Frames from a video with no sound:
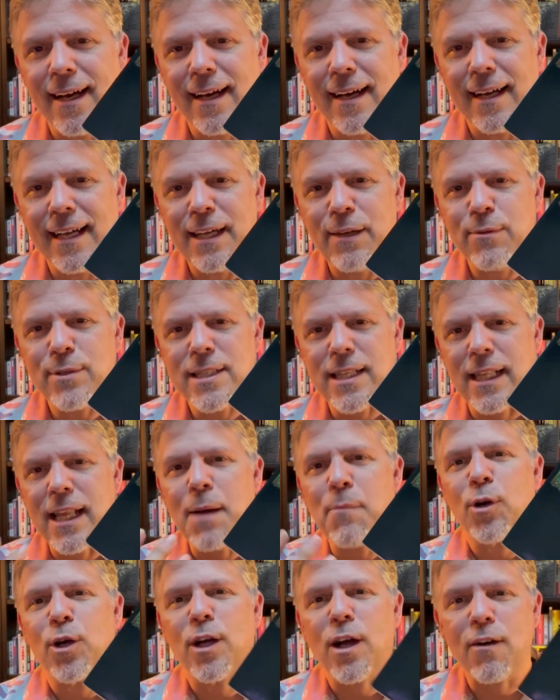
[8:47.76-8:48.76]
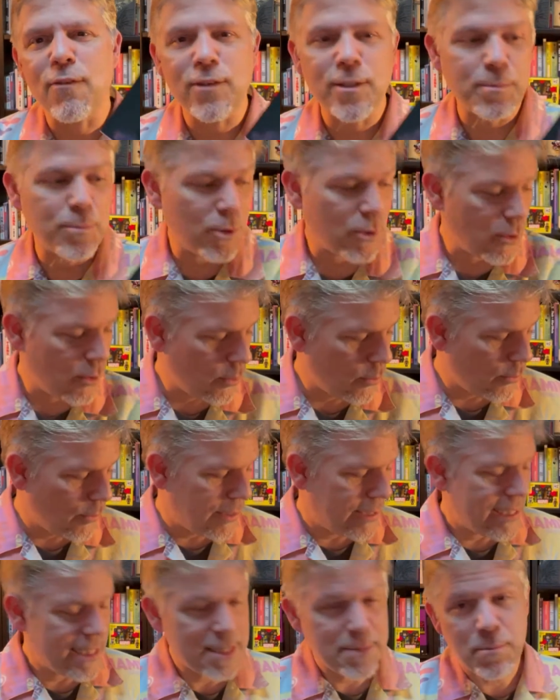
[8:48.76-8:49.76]
he was a lot more comfortable
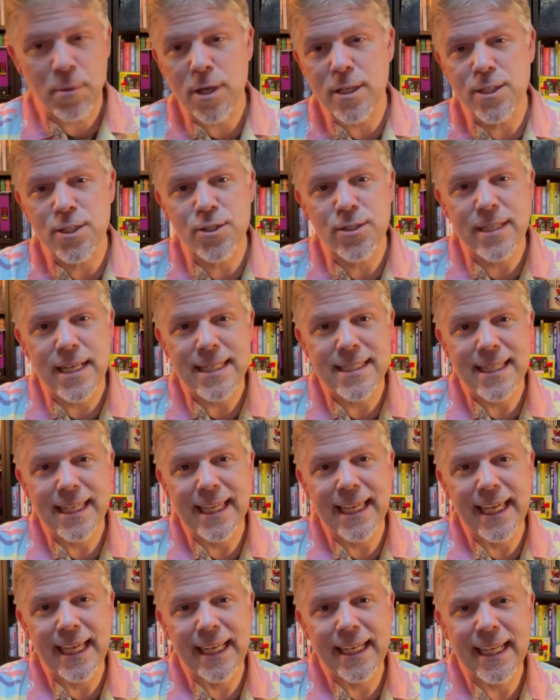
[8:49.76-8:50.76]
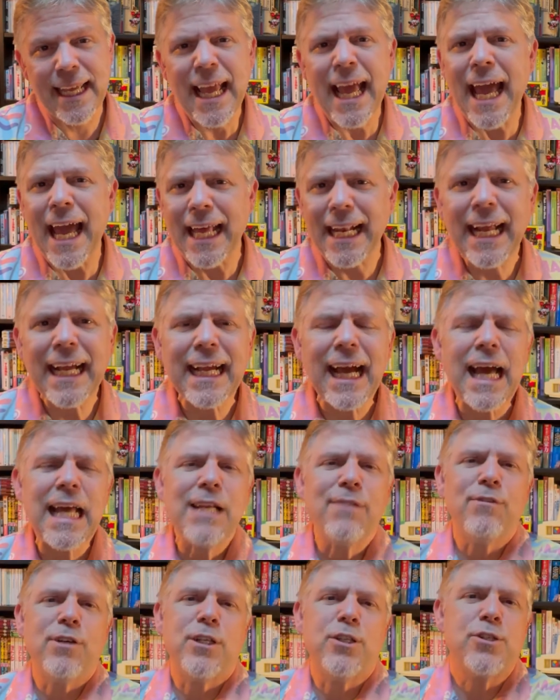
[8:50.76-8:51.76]
with these monsters as a kid. And I kind
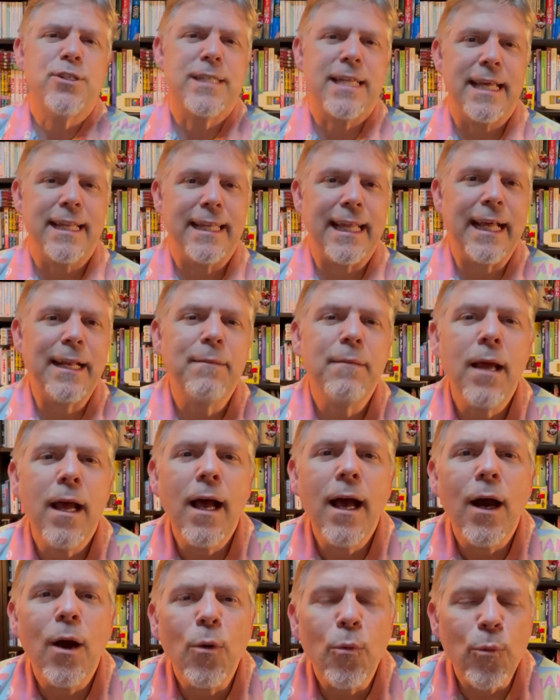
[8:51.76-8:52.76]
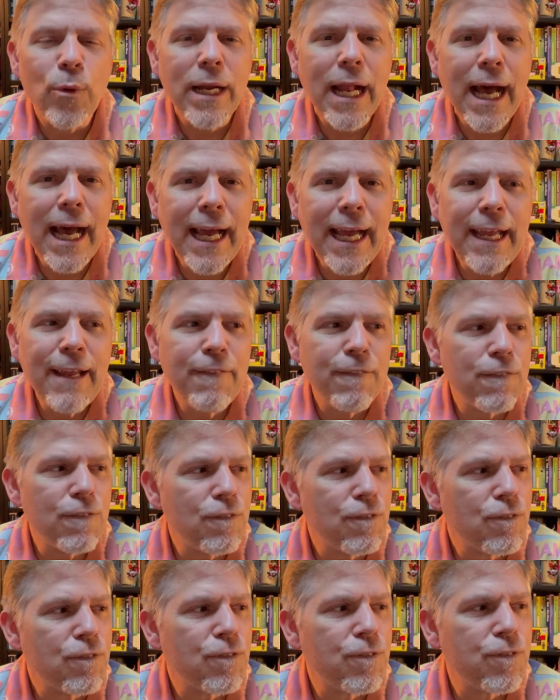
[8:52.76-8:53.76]
of understand that. When I
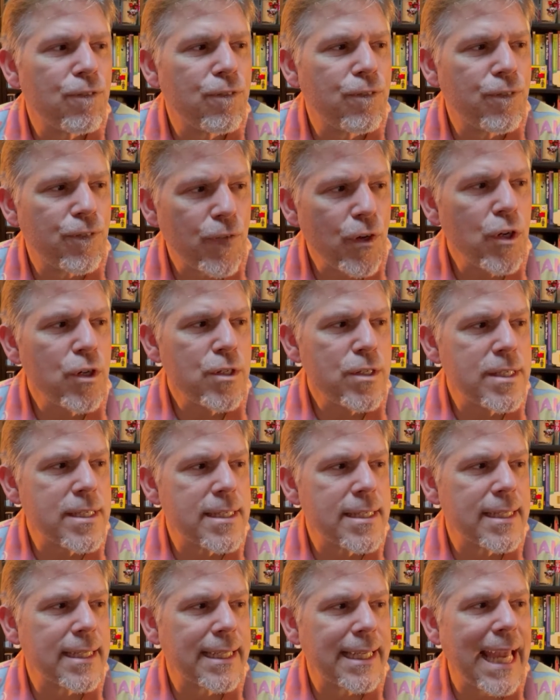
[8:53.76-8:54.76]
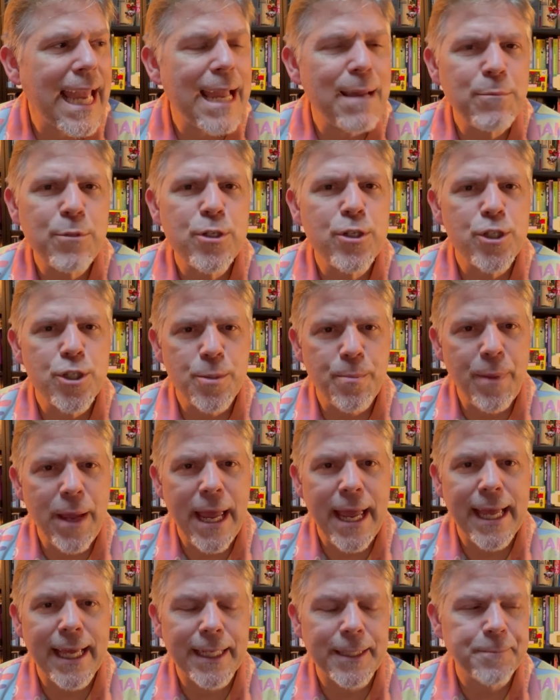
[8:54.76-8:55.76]
first came to
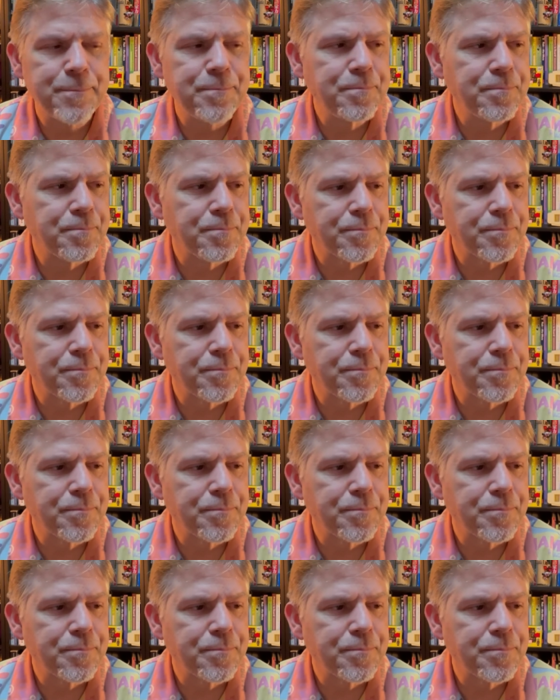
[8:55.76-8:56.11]
Japan,